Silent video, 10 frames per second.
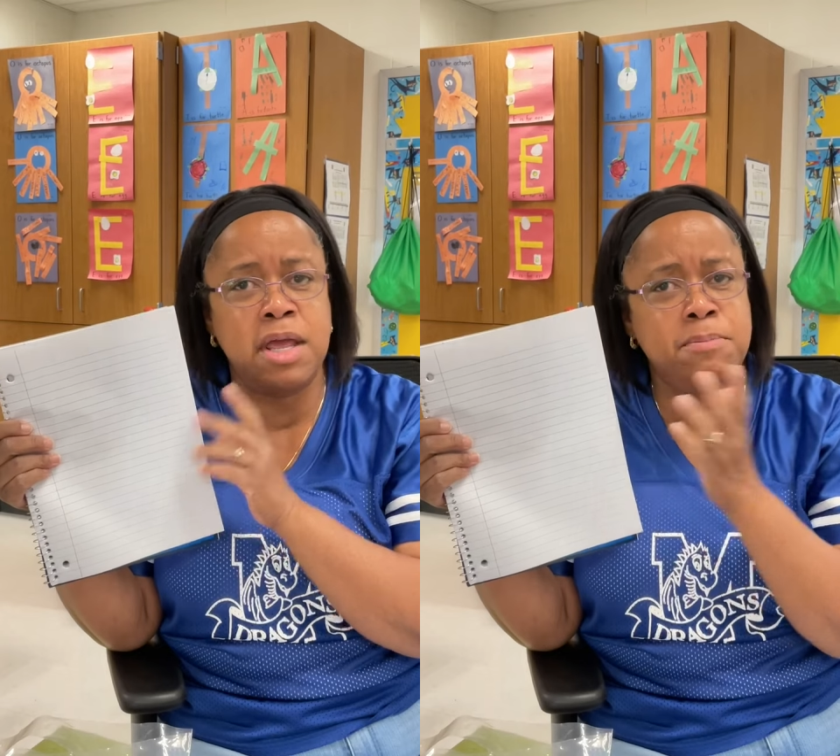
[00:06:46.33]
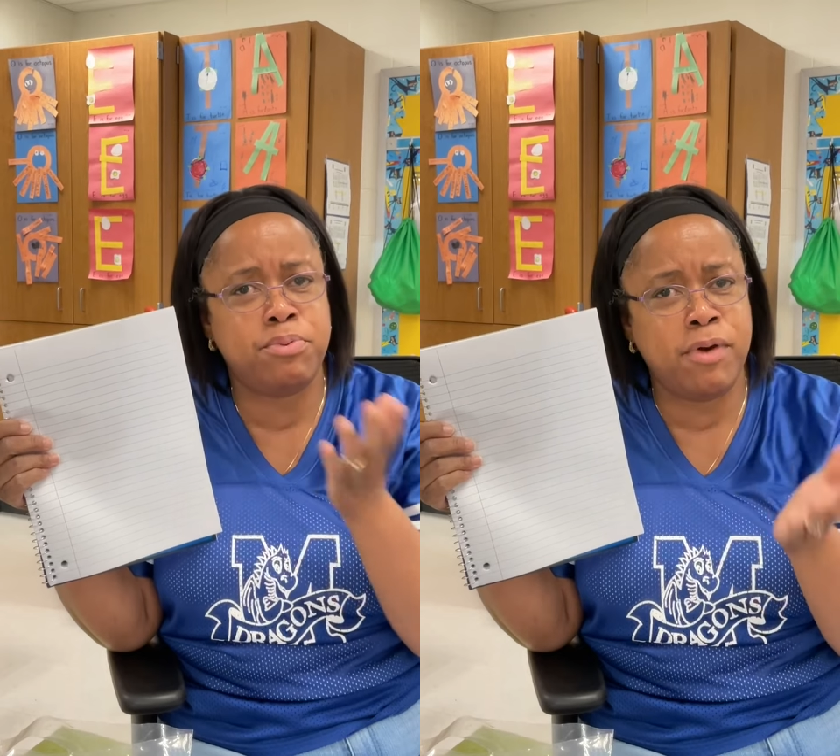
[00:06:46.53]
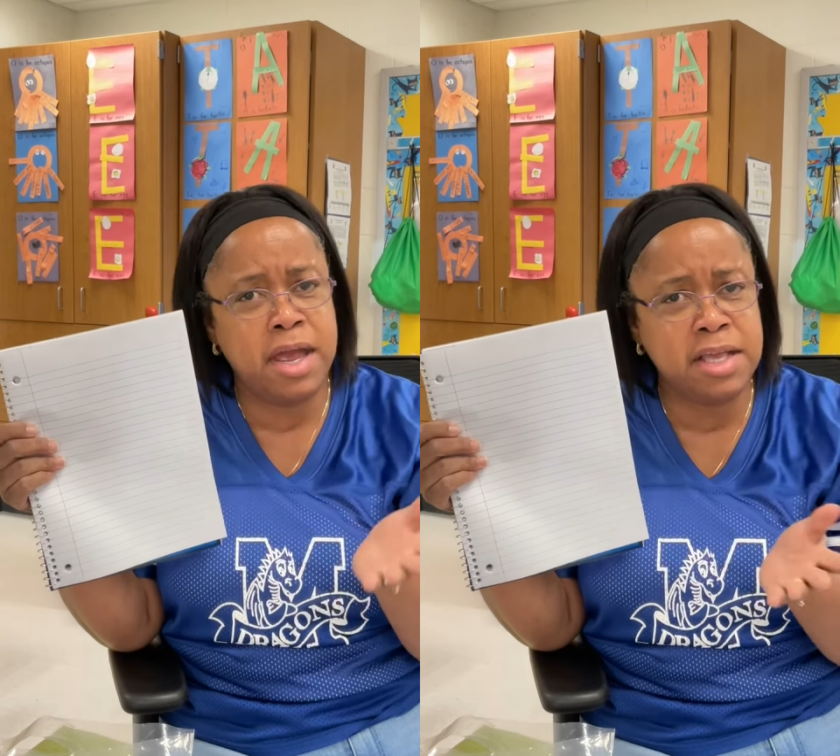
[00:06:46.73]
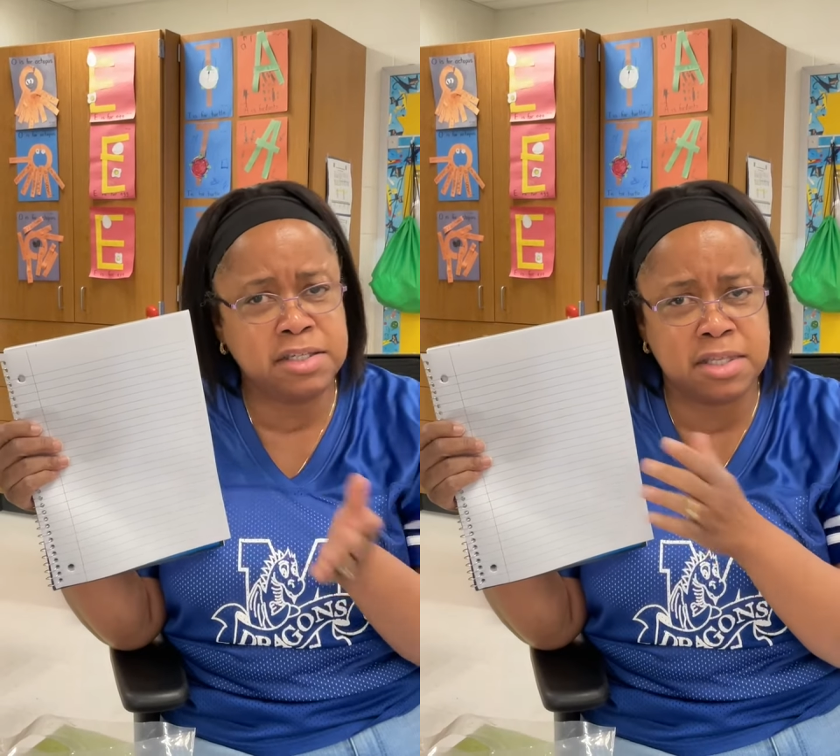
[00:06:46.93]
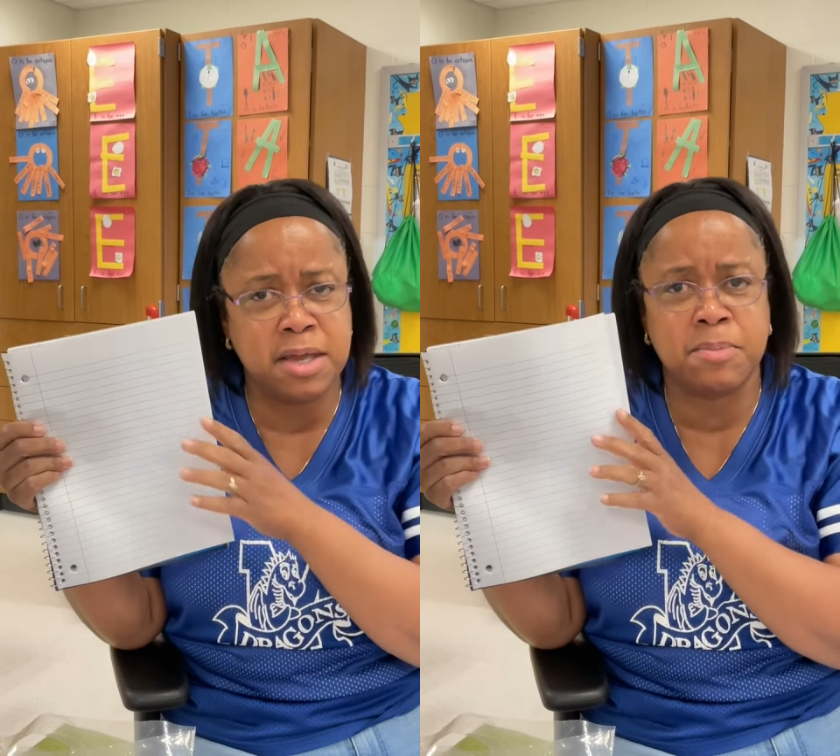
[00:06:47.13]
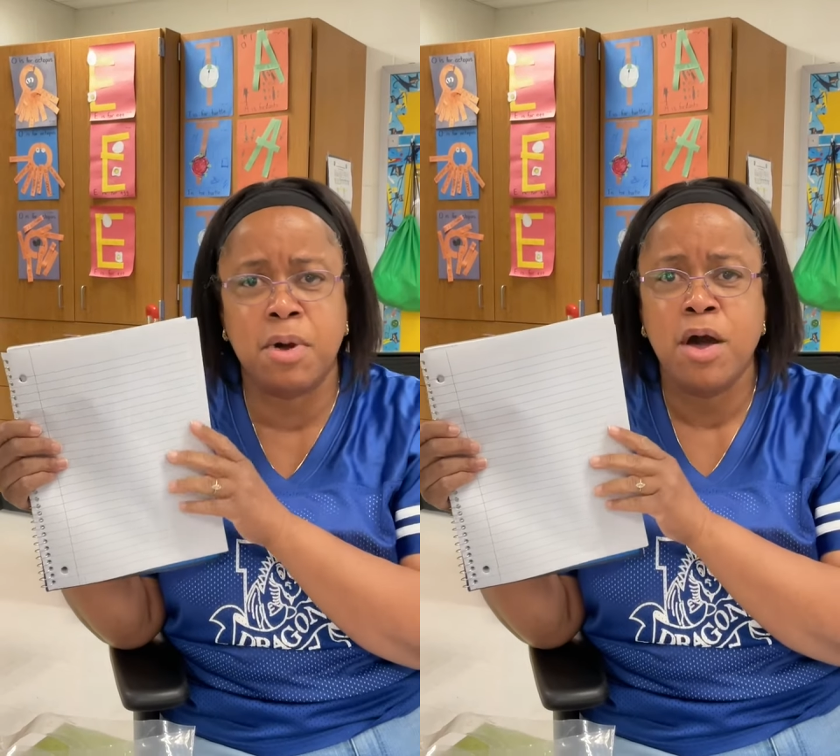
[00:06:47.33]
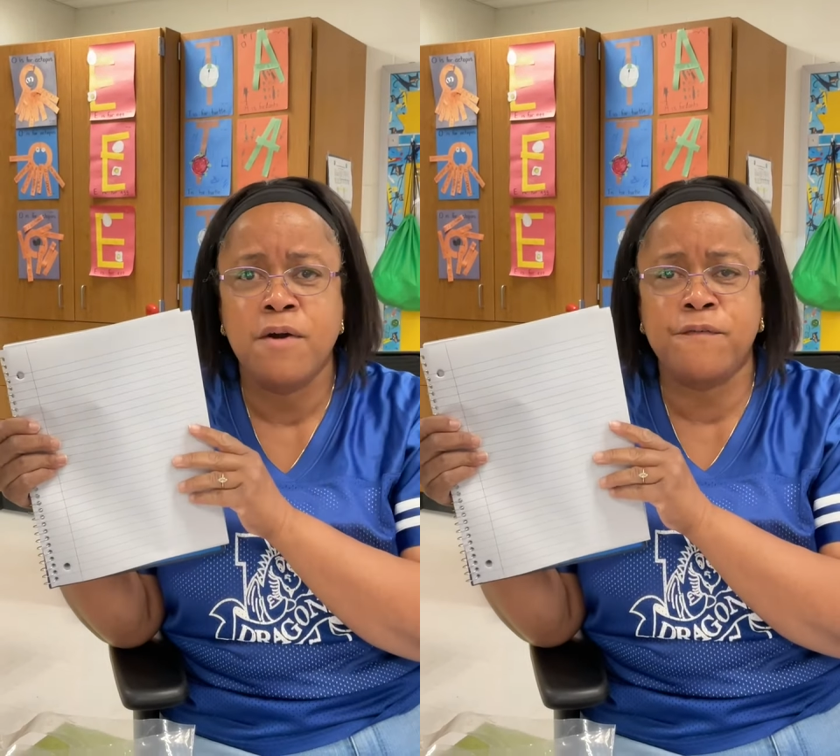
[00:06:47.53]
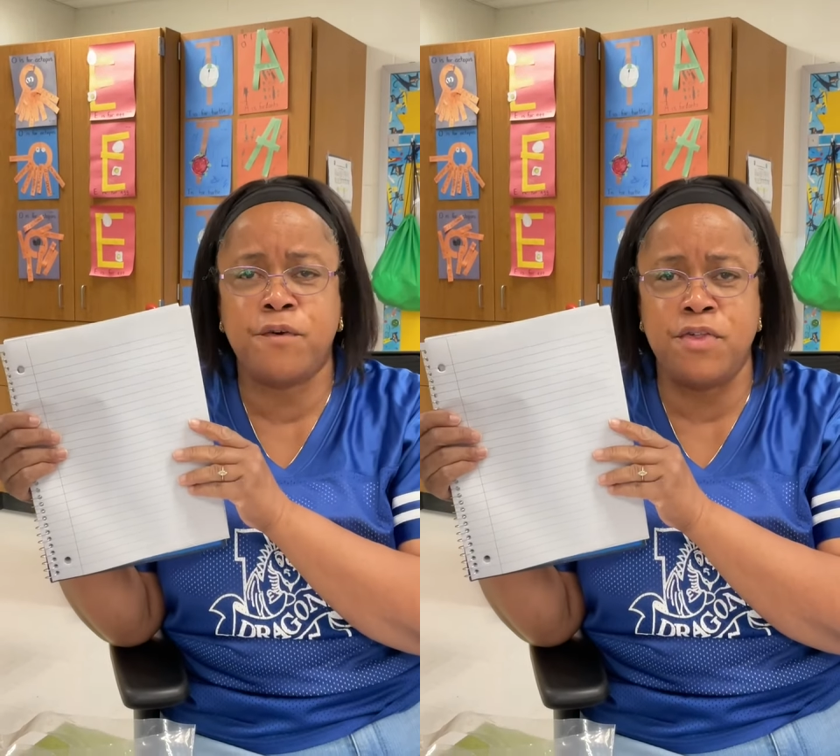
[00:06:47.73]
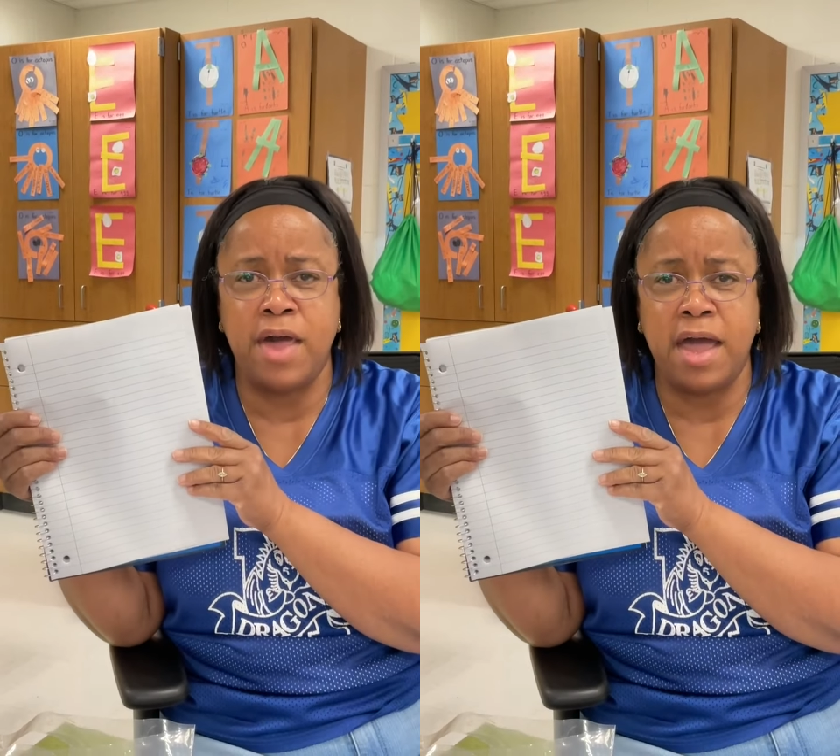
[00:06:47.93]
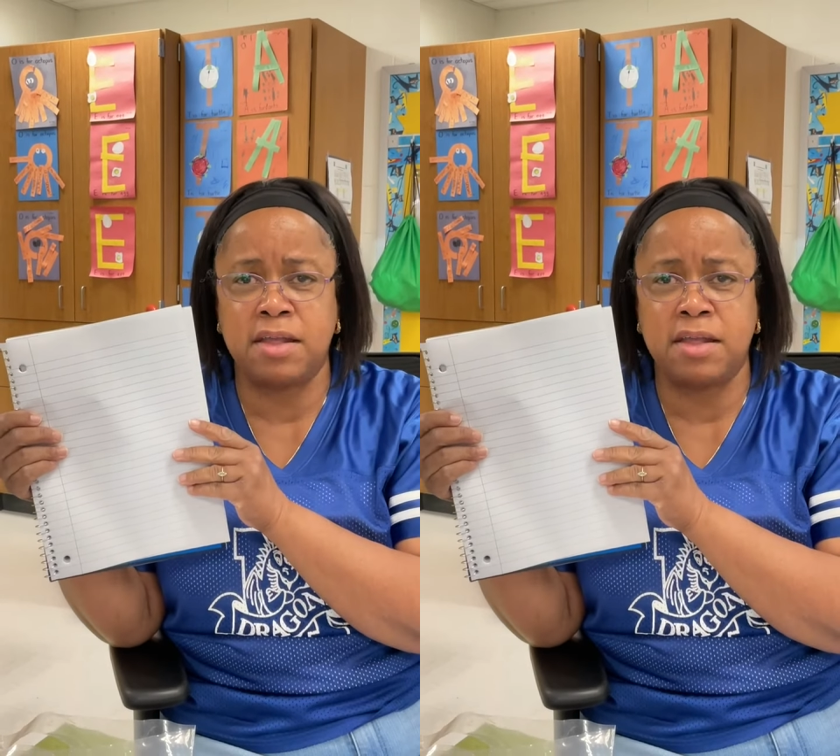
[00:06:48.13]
and praise them for that.